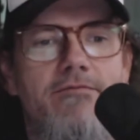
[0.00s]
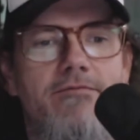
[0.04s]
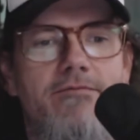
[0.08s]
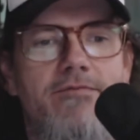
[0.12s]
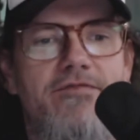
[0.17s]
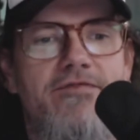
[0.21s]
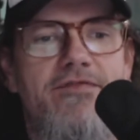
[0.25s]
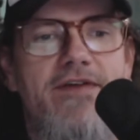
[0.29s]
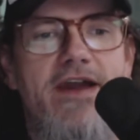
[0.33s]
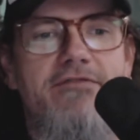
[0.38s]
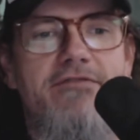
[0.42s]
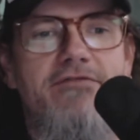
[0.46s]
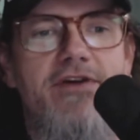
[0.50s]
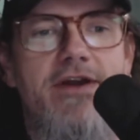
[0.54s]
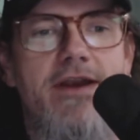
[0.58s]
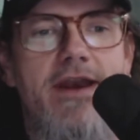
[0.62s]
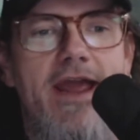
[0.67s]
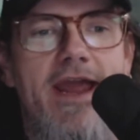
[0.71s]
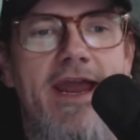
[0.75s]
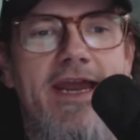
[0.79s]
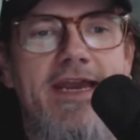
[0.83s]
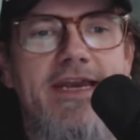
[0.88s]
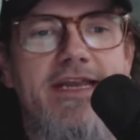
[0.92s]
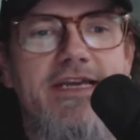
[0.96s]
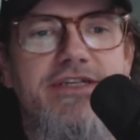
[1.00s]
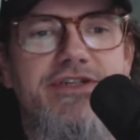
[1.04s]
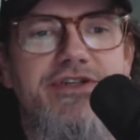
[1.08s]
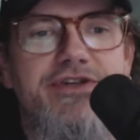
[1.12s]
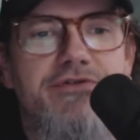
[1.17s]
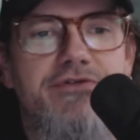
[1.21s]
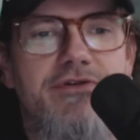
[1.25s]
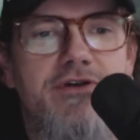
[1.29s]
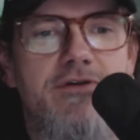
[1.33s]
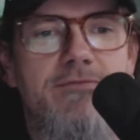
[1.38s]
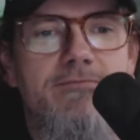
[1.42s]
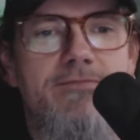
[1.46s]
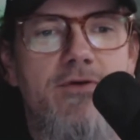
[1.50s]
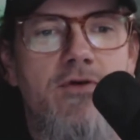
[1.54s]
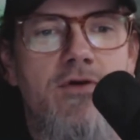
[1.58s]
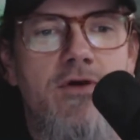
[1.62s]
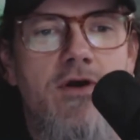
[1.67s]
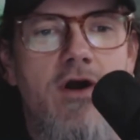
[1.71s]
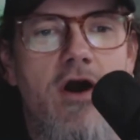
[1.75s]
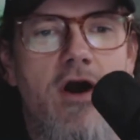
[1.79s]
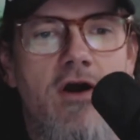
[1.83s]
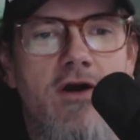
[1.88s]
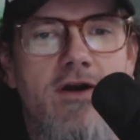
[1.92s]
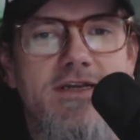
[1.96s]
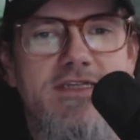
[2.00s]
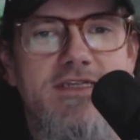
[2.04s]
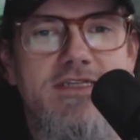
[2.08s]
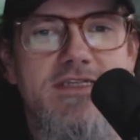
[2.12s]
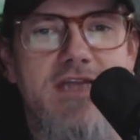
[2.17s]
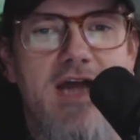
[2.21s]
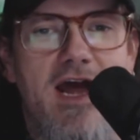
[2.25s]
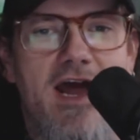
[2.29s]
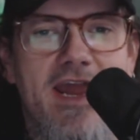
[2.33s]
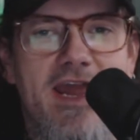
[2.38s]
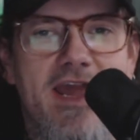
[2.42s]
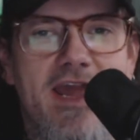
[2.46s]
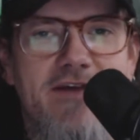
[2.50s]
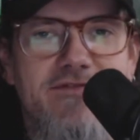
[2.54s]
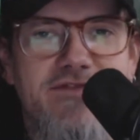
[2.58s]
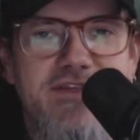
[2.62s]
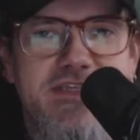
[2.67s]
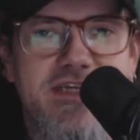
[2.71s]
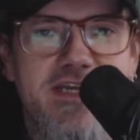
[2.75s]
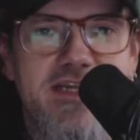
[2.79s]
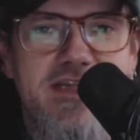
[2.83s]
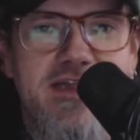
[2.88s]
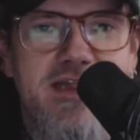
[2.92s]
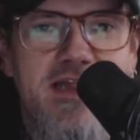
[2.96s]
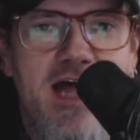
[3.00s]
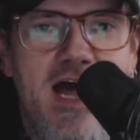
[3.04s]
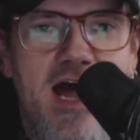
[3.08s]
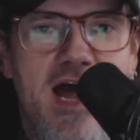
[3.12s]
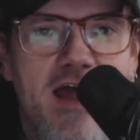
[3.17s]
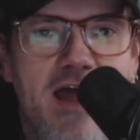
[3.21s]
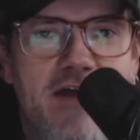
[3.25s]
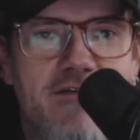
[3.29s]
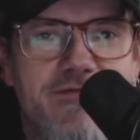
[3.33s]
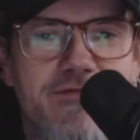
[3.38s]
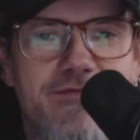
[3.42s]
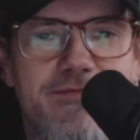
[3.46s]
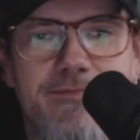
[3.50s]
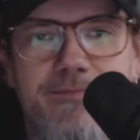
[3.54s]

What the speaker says: Favorite 80s group or artist I have seen live.